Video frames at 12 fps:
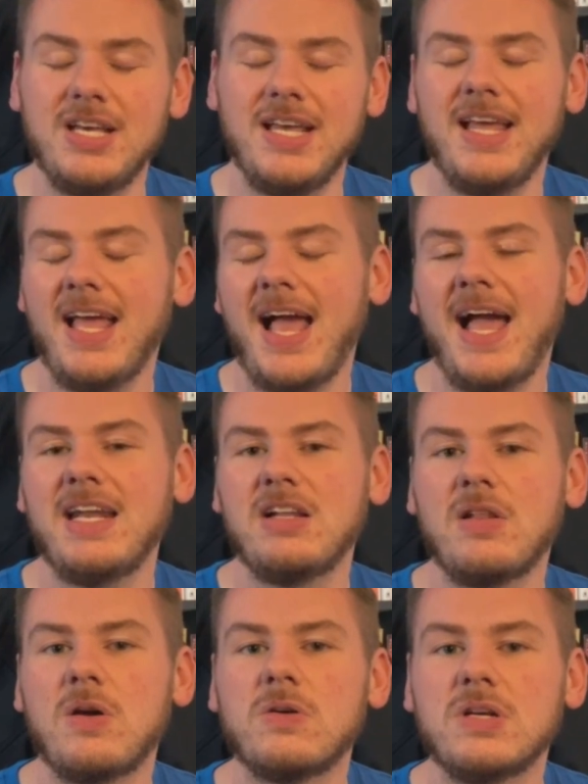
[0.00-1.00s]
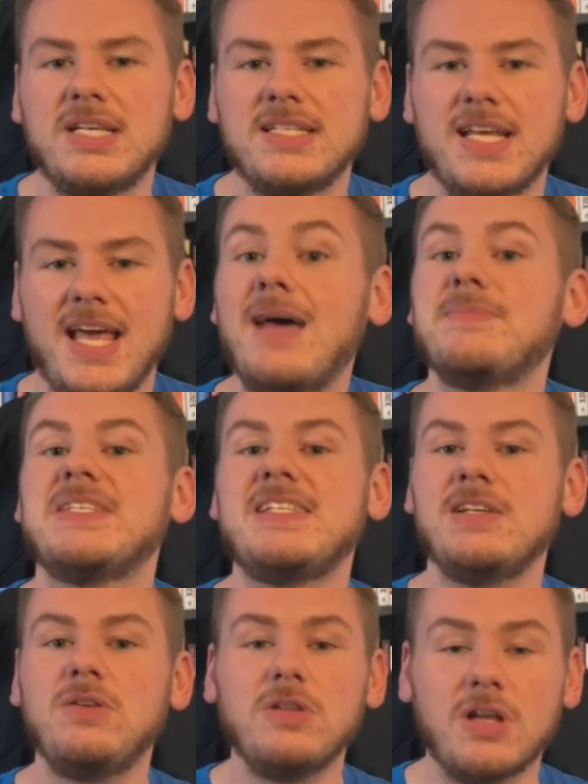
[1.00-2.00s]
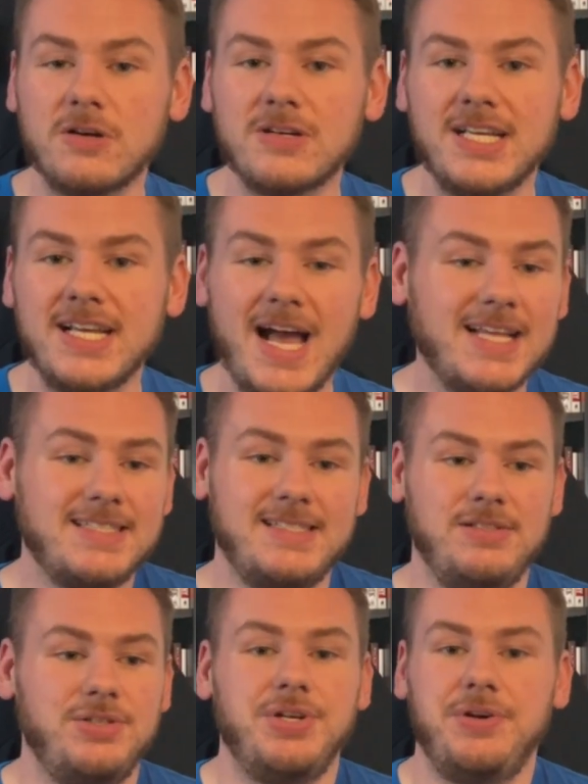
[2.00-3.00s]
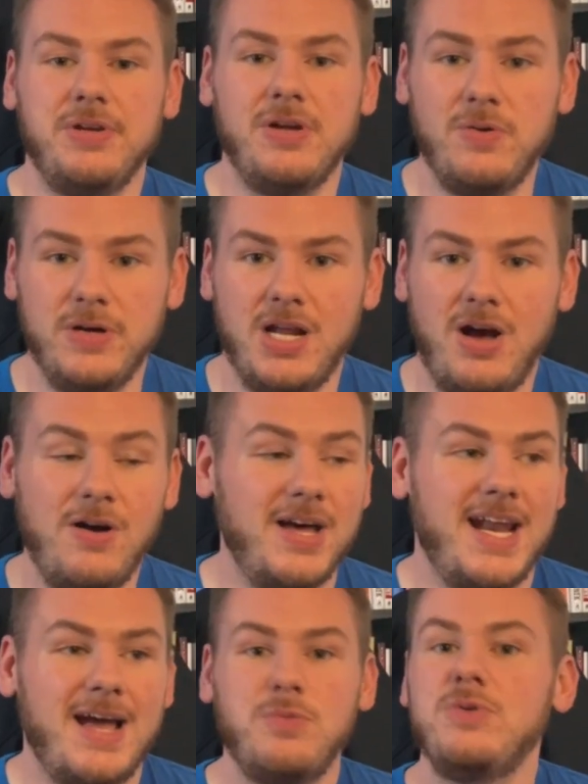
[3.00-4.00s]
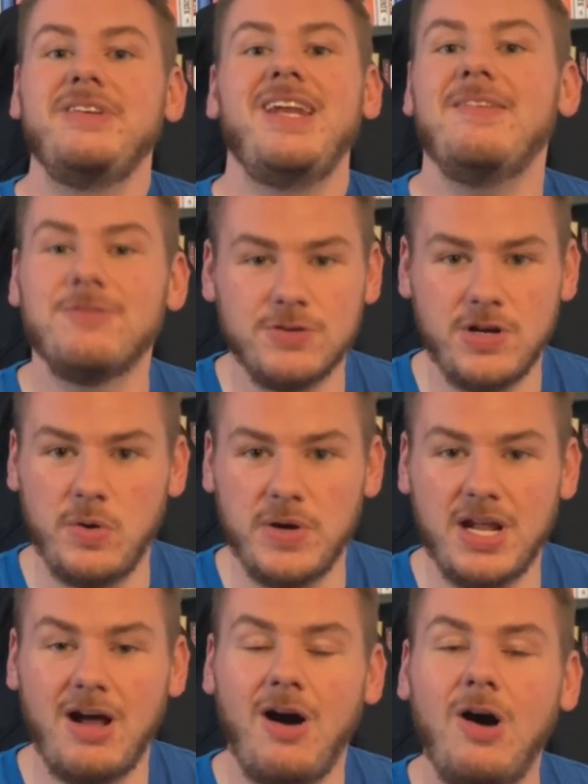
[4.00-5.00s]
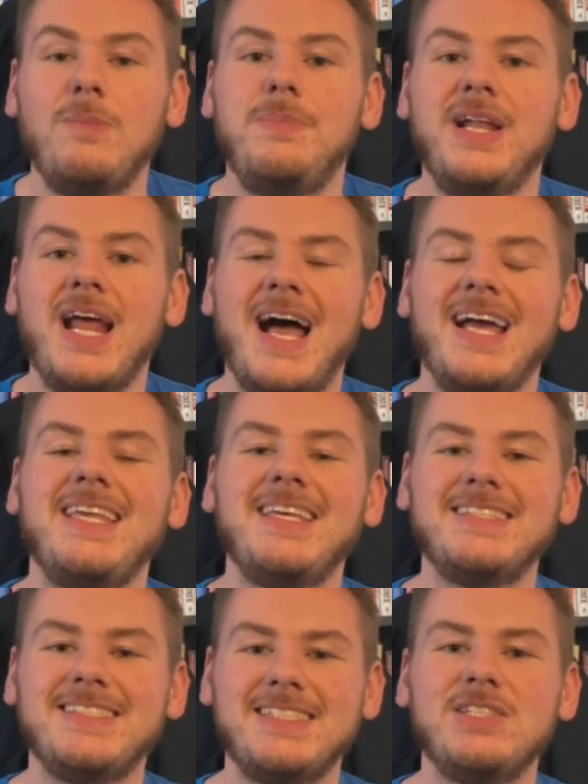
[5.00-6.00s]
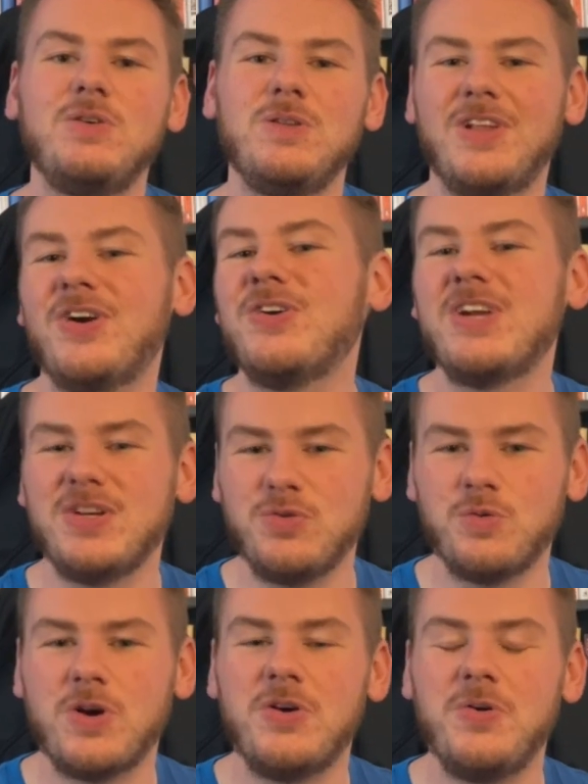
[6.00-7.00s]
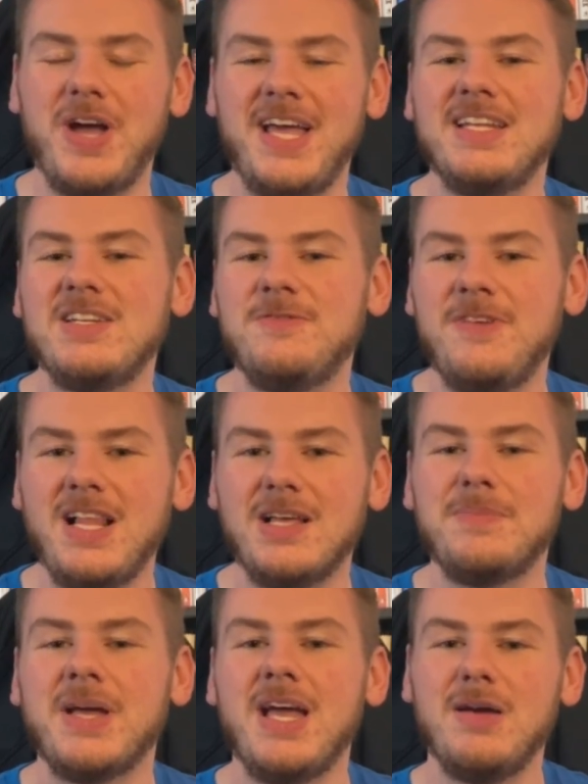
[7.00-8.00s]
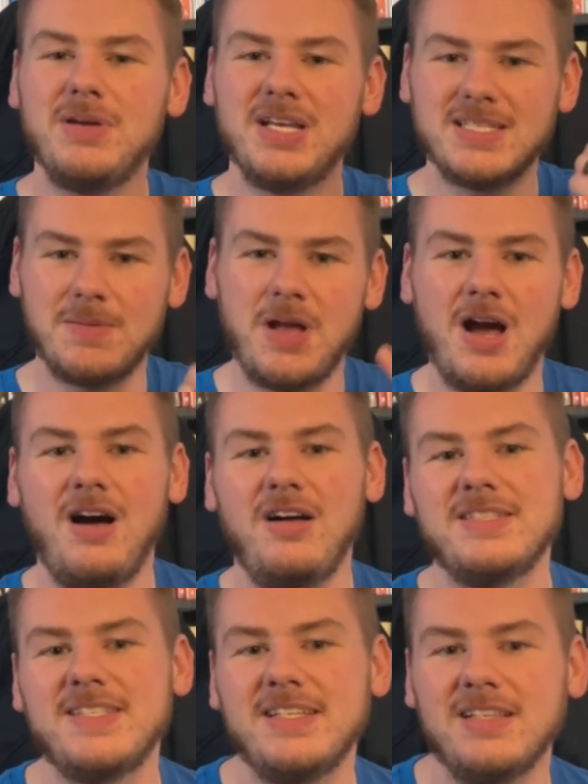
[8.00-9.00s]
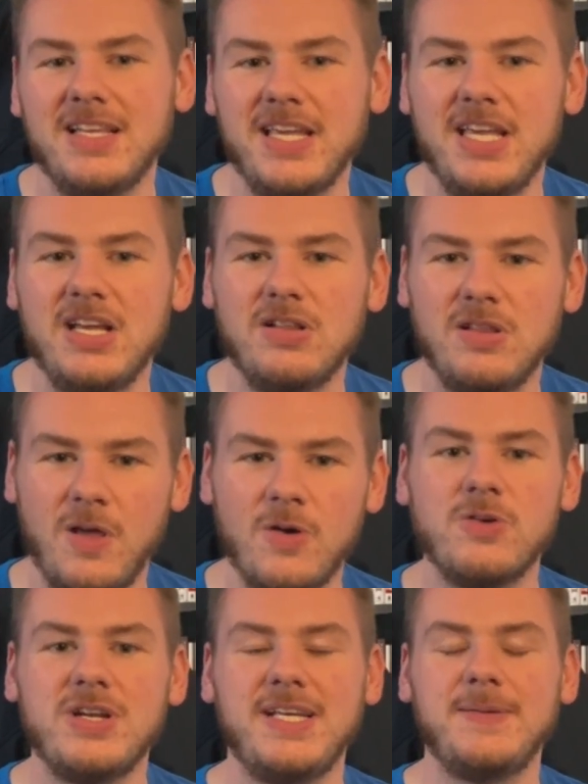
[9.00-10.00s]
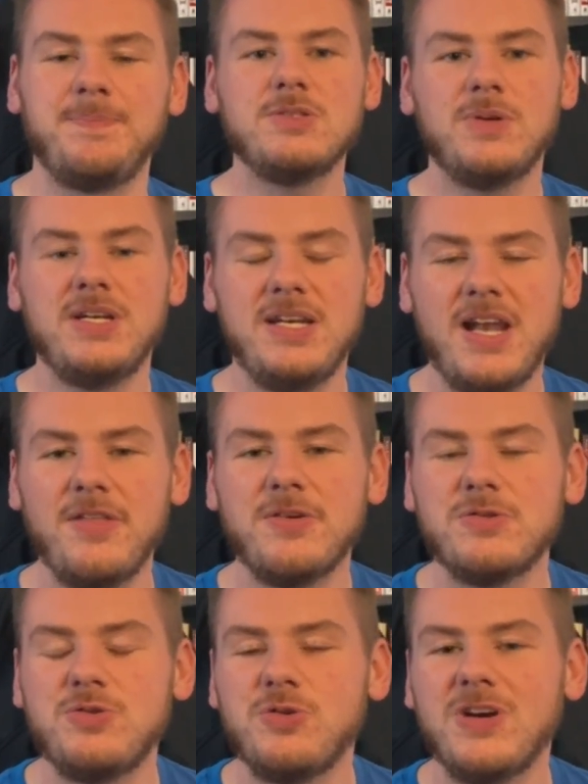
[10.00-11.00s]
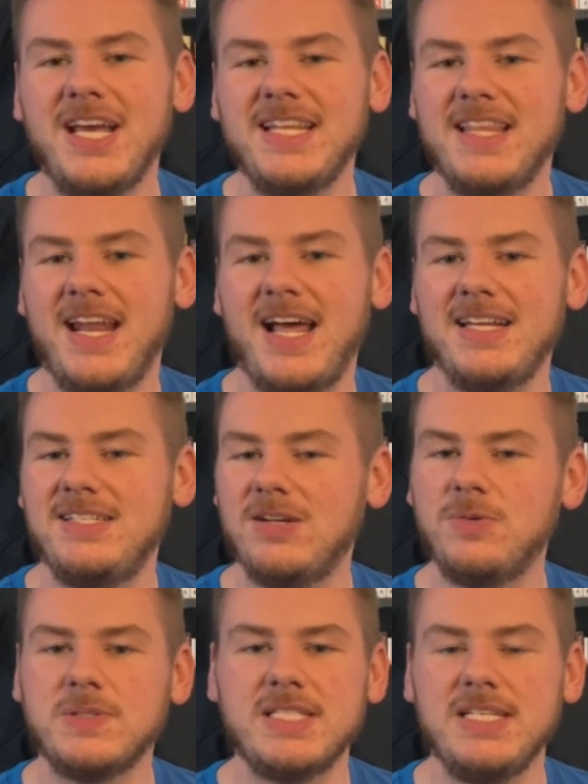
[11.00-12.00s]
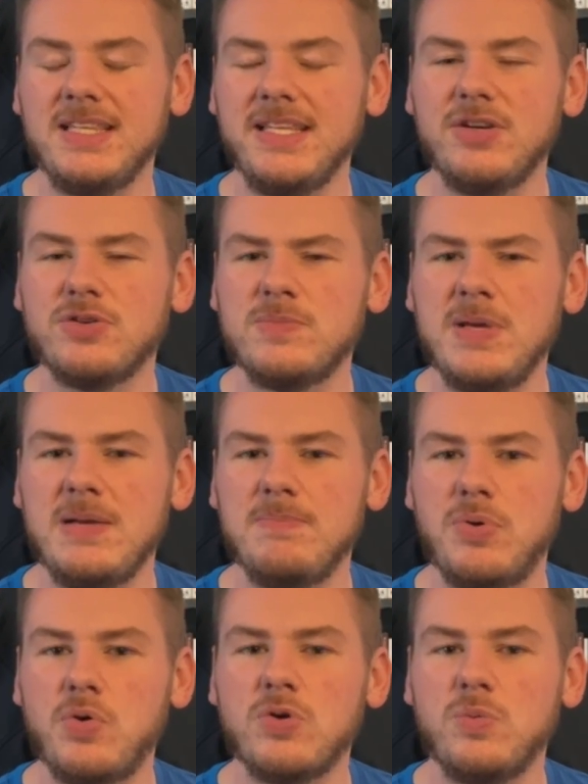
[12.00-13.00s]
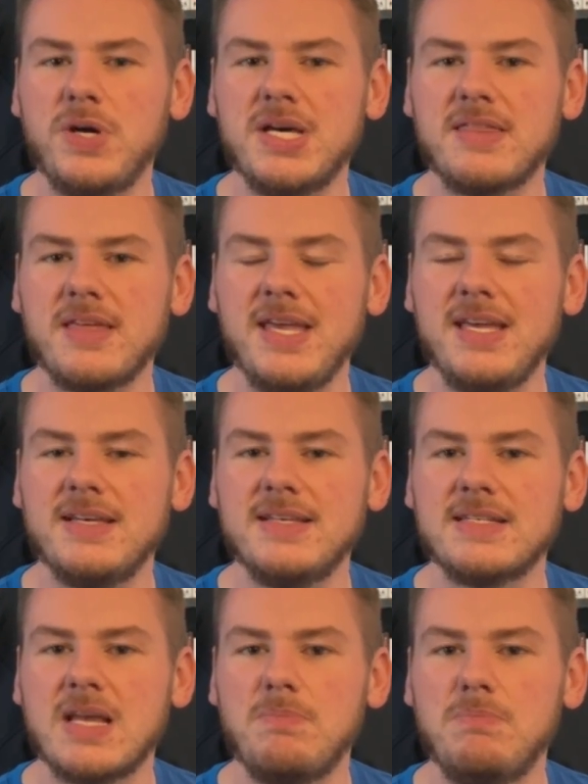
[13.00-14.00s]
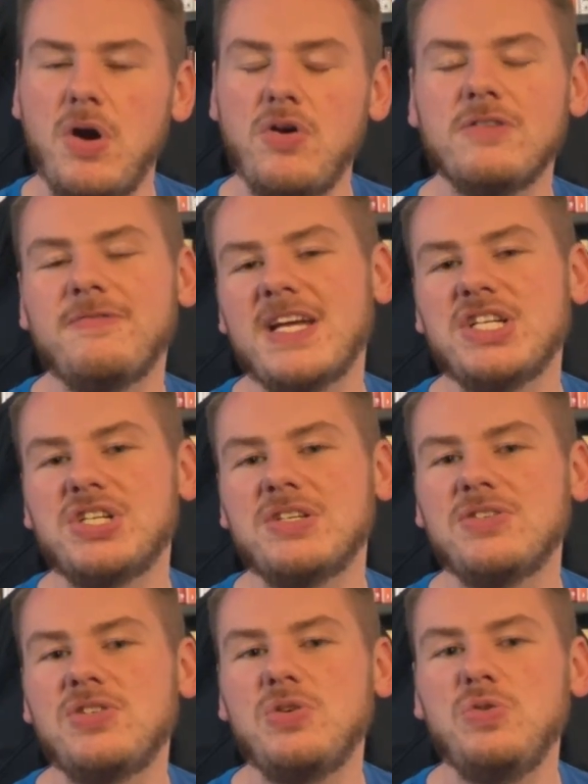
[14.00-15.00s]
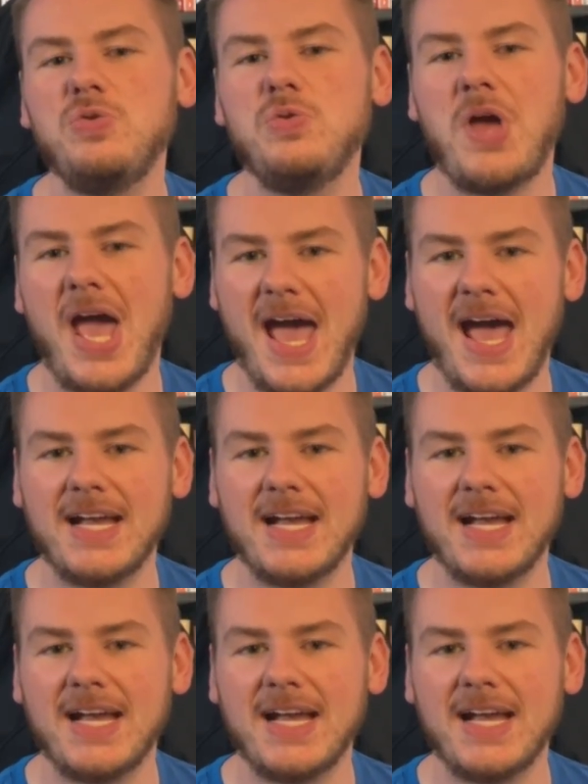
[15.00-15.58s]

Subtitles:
I had to learn it, and I'm still learning. I still don't know it all, and I will never know it all, but I can still learn and grow and develop because I'm constantly learning. Another trait that I don't see leaders being born with is motivation to act.